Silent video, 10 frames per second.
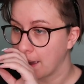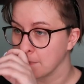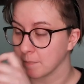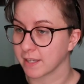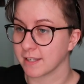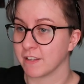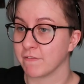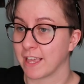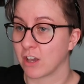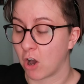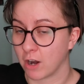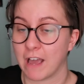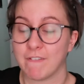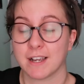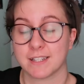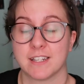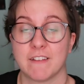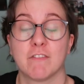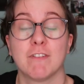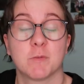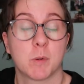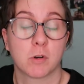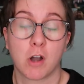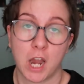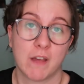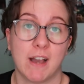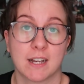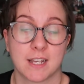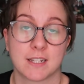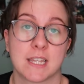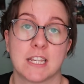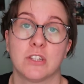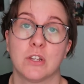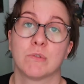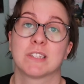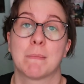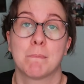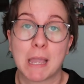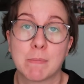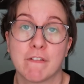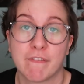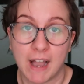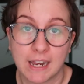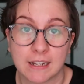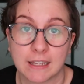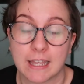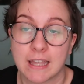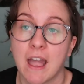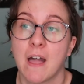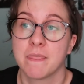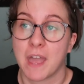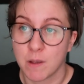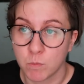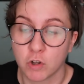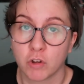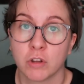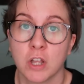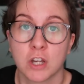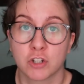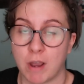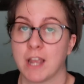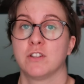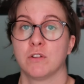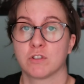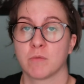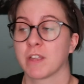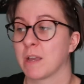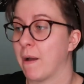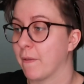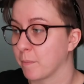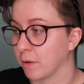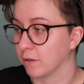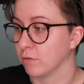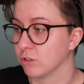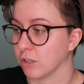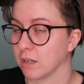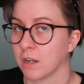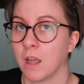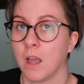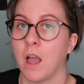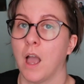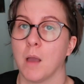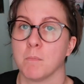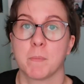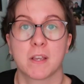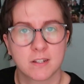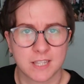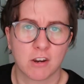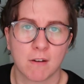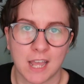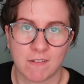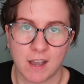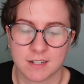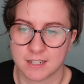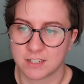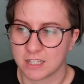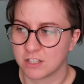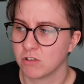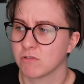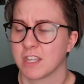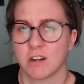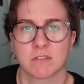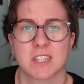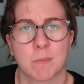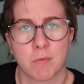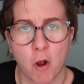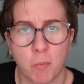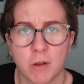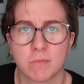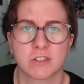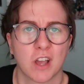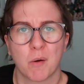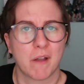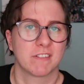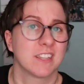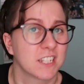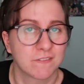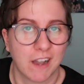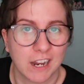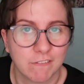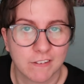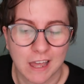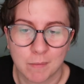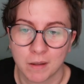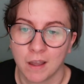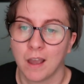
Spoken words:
Because if they can't have access, if the rich people can't have access to these suits, then maybe finally they will try and do something about the pollution. But because they currently have access to these suits, they don't see a problem, so everything's fine for them.